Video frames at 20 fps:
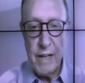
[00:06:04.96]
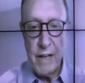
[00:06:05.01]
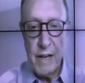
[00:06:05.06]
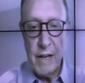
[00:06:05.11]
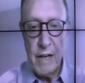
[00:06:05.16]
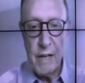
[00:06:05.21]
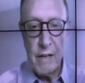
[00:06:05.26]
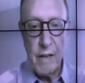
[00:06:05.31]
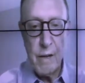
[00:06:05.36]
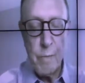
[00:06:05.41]

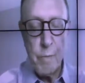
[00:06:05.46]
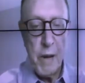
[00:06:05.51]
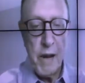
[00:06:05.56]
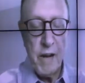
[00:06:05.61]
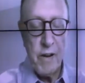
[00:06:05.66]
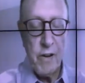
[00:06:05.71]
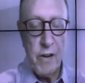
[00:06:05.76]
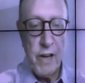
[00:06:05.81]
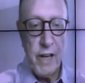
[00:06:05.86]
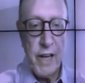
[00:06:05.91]
uh,
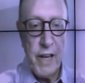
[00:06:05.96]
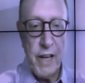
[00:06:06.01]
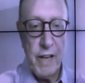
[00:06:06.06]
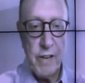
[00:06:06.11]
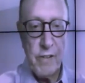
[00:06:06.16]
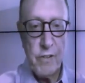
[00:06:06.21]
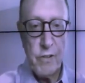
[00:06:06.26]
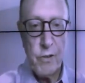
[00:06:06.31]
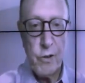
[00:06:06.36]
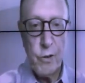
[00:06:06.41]
comparing
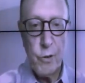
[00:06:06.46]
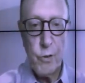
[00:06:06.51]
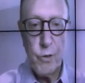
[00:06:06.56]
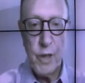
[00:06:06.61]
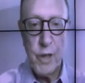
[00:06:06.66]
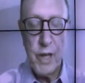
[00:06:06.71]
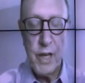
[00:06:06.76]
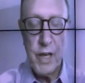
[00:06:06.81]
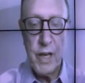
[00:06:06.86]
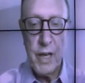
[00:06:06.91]
it to
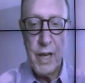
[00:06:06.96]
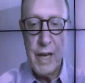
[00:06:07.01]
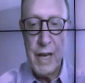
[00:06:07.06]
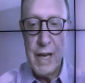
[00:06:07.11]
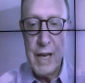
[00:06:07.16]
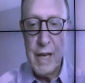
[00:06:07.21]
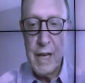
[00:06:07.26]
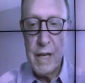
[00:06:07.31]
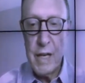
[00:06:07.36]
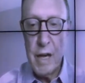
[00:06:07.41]
the
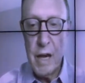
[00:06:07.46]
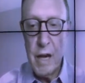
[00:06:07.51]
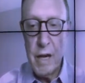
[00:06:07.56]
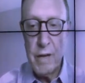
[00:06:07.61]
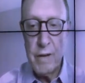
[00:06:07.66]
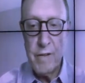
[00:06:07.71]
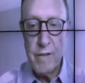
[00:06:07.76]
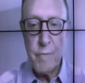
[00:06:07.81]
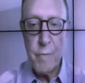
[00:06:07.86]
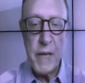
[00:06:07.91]
kind
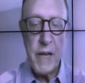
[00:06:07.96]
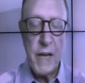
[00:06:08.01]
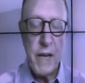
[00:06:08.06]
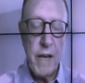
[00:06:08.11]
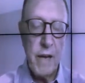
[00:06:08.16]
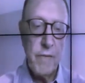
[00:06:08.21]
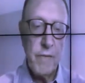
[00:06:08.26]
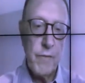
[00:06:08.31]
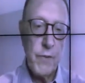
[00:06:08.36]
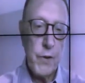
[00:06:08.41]
of
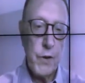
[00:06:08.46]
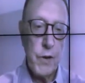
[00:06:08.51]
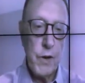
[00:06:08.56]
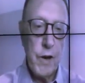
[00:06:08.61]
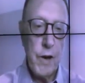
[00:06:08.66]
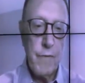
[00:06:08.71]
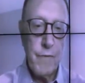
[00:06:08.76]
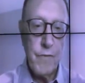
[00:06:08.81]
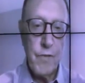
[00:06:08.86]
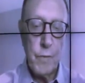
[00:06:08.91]
behavior
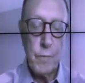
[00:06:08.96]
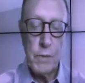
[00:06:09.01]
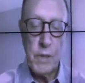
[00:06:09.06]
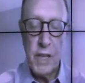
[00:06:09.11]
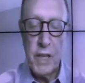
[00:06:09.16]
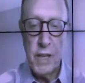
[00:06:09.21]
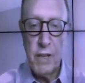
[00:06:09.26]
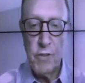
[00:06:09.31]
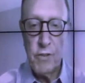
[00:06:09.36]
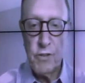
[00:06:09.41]
of the
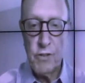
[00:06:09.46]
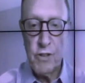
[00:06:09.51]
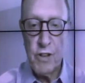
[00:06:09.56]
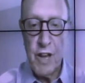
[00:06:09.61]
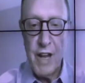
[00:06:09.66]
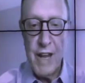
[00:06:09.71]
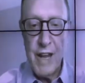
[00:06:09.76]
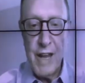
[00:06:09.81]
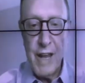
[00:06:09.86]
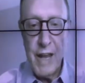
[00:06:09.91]
police
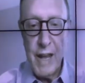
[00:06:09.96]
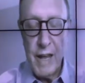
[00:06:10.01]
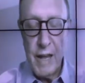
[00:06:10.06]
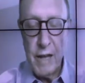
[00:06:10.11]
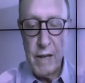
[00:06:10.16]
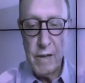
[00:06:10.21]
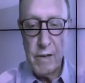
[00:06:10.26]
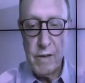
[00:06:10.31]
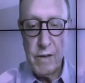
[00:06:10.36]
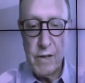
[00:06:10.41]

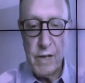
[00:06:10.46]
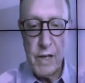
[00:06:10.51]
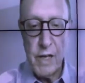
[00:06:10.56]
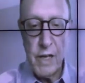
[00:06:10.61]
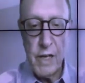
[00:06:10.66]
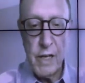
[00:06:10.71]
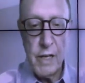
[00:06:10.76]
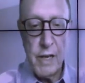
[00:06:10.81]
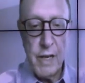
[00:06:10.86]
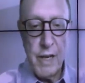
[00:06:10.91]
and
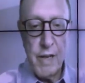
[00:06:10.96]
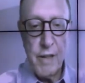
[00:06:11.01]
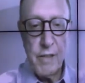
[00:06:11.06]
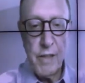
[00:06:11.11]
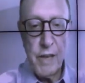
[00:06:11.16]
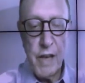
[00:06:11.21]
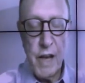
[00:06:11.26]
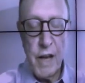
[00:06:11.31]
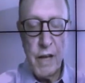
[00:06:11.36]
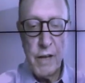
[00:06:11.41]
uh,
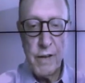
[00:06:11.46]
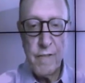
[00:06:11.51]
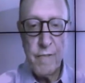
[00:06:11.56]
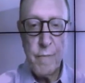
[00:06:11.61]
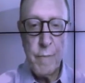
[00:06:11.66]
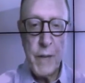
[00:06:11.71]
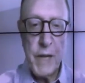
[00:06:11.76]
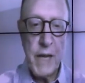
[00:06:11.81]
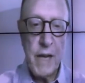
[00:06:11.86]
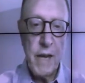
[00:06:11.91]
the kind
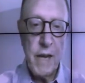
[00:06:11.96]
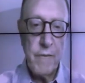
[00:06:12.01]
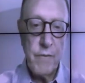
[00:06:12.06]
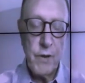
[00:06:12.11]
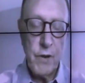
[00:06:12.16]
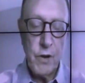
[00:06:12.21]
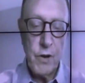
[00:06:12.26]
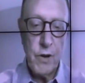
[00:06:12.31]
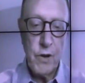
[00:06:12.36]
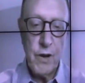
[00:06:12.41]
of
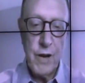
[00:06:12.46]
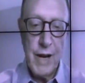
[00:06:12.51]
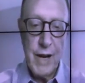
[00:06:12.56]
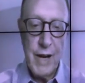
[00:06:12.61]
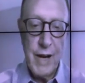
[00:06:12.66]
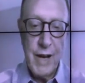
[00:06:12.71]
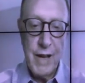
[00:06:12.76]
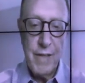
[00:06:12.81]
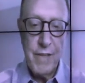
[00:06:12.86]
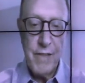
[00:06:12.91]
behavior
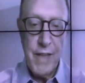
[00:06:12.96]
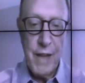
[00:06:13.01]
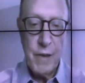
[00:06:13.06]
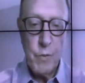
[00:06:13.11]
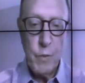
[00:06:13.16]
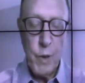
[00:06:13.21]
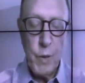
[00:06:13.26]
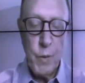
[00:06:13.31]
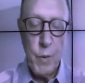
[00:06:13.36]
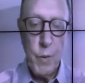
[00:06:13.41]

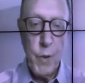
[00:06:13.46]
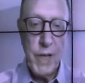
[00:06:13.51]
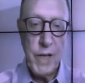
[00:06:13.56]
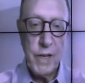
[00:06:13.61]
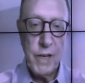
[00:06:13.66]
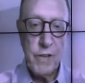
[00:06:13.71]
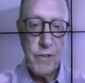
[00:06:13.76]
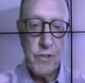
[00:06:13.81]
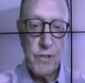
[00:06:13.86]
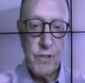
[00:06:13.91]
that we
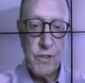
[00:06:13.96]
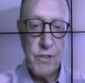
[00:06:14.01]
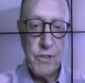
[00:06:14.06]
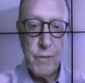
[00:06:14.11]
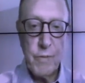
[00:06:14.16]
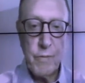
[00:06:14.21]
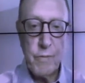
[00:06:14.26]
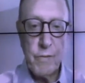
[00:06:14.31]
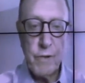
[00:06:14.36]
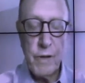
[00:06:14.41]
witnessed
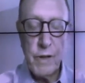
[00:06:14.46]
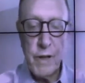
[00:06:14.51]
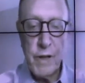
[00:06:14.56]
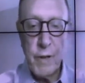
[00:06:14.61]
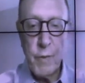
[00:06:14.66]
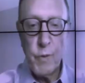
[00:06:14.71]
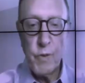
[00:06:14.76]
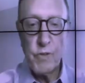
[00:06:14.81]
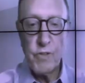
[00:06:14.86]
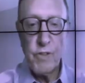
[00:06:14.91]
uh,
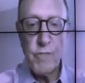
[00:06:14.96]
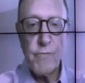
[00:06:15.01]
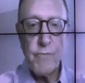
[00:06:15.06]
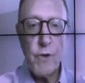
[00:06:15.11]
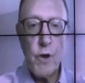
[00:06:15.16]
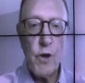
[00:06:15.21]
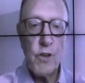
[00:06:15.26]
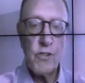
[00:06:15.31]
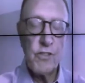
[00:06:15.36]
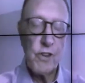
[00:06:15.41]
really was a
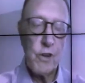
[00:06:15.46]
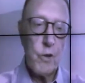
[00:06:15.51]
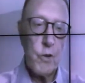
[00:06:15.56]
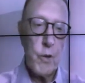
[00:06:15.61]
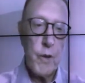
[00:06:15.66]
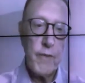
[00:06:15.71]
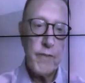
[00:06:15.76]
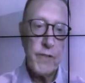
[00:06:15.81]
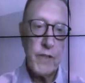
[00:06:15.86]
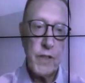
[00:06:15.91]
false
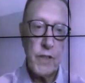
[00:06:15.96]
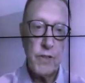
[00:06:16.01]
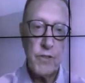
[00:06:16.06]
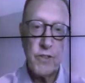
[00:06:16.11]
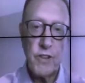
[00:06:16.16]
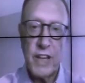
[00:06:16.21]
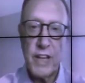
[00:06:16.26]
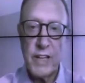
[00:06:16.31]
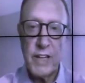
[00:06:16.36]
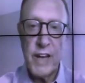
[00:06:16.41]

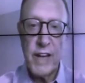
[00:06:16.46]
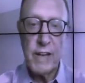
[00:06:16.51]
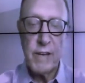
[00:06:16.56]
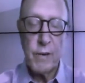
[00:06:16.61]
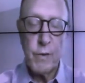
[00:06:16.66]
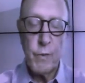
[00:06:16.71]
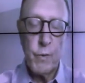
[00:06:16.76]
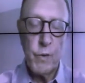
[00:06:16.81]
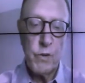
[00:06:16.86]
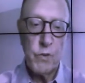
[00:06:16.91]
equivalency, and yet
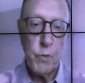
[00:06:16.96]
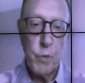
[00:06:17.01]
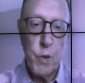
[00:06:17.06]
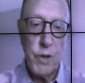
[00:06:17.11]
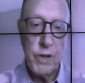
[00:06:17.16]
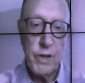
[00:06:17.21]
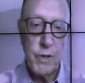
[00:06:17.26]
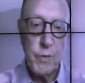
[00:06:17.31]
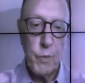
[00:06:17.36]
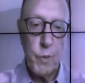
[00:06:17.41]
it was
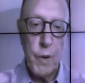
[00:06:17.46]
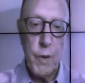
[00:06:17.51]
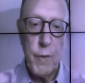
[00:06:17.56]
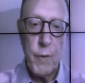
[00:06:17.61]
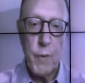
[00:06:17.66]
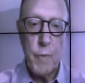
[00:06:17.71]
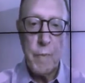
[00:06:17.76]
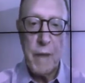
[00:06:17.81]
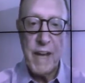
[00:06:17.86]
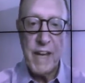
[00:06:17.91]
one that we
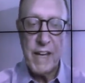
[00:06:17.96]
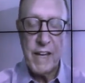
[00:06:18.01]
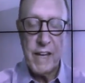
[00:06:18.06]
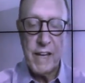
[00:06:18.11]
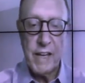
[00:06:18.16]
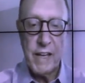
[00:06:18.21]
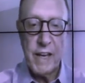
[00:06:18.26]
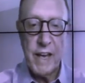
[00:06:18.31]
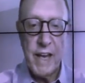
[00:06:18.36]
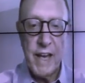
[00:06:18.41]
were
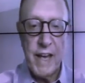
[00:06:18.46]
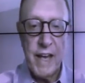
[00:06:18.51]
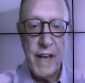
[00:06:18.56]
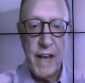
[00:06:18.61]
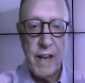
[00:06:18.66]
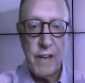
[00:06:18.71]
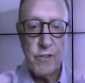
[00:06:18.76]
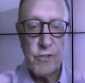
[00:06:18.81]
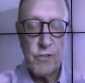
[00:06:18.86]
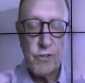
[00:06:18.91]
making
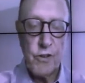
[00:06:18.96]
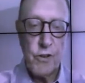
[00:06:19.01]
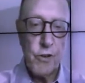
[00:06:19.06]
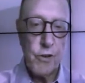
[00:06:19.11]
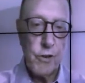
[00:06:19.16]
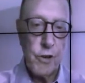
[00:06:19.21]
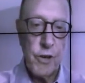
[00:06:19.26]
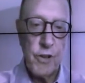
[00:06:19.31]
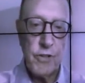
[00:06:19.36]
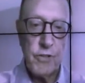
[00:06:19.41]
as
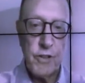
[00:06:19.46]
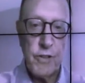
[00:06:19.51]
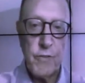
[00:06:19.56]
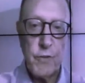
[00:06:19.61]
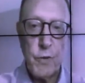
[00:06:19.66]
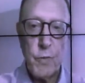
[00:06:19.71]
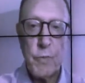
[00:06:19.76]
journalists.